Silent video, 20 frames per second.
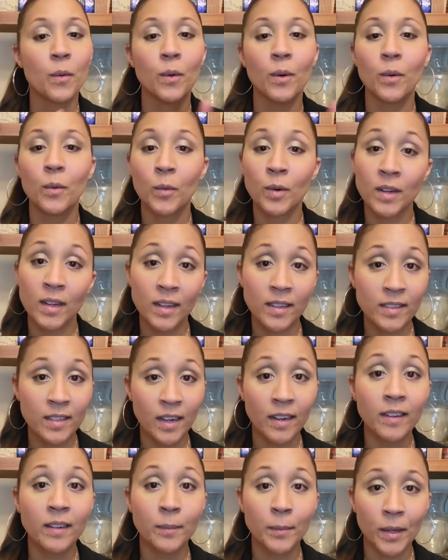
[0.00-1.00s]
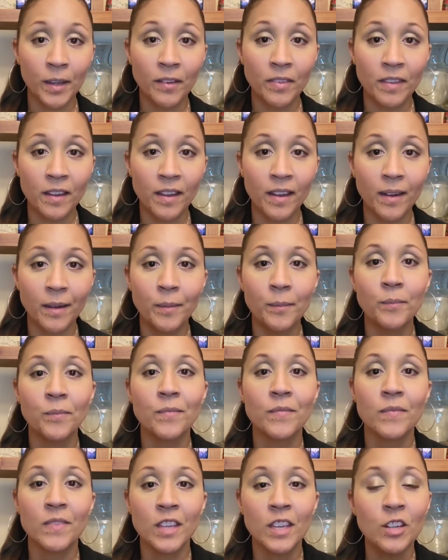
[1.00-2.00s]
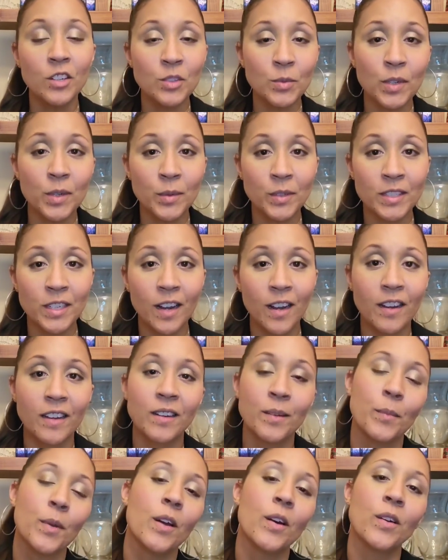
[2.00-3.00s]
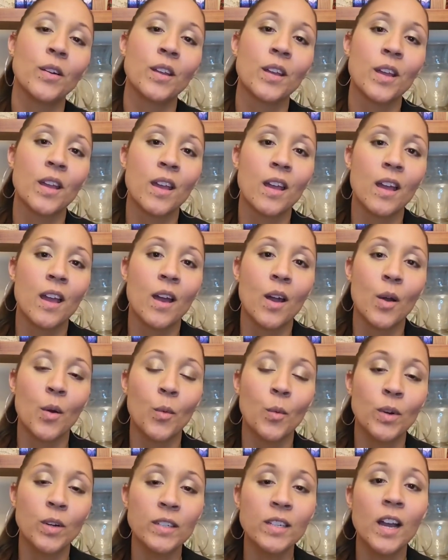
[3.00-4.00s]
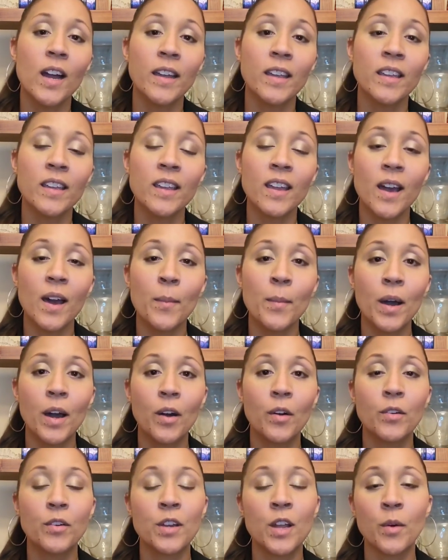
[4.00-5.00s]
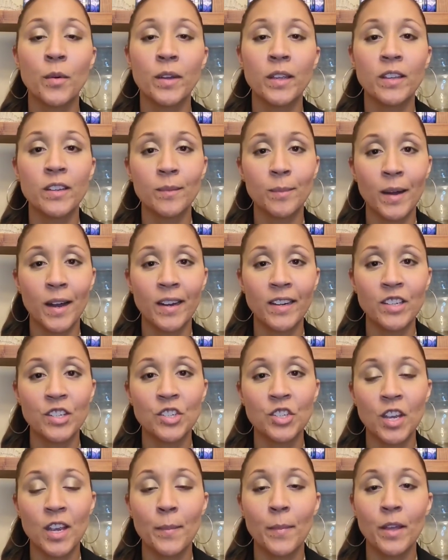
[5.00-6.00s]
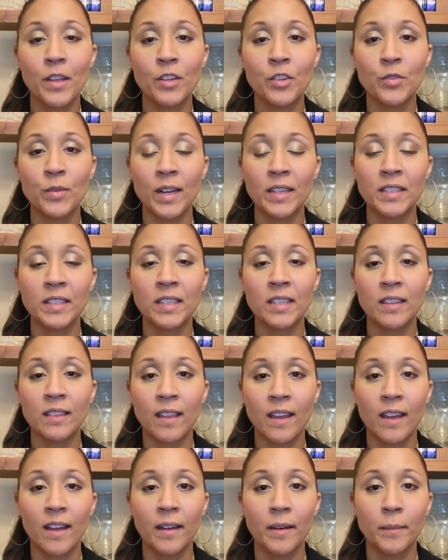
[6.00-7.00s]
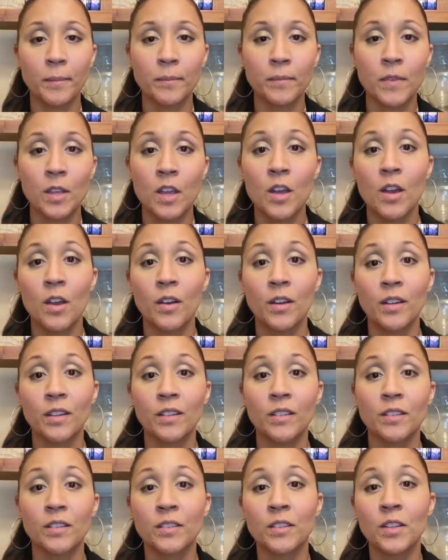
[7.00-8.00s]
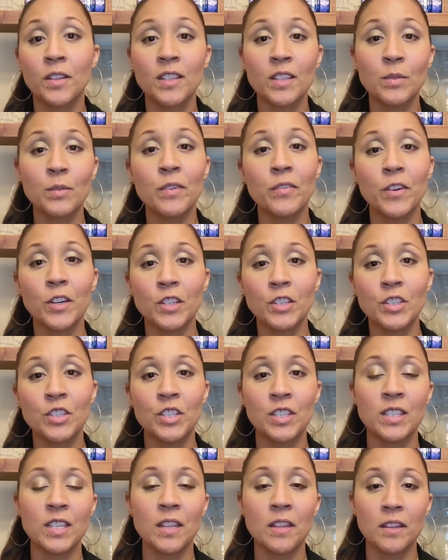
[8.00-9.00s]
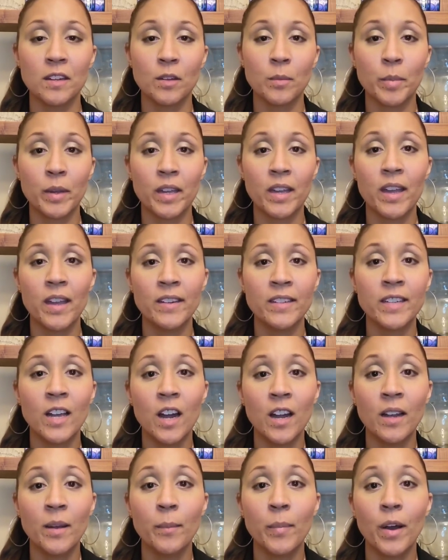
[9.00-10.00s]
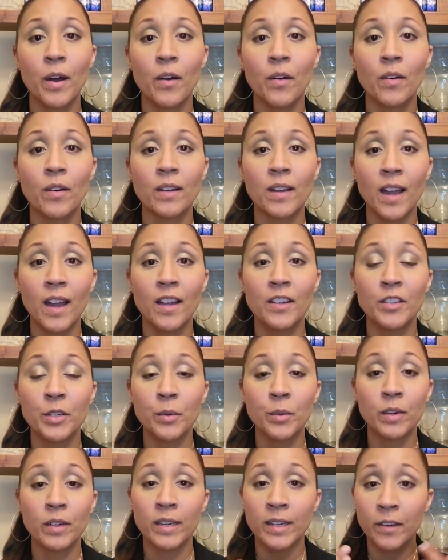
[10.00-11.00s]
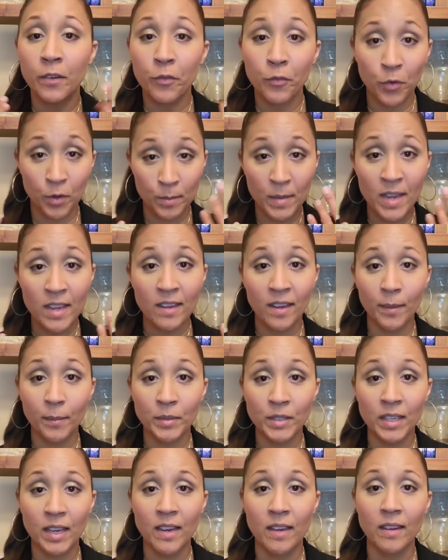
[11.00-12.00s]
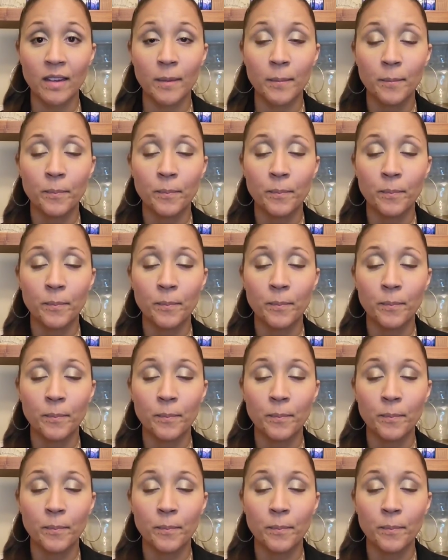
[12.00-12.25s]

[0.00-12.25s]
We're not talking about that. Here's what we're talking about. We're talking about knowing your body shape and dressing that. So let's reverse just a little bit and talk about contouring for makeup's sake.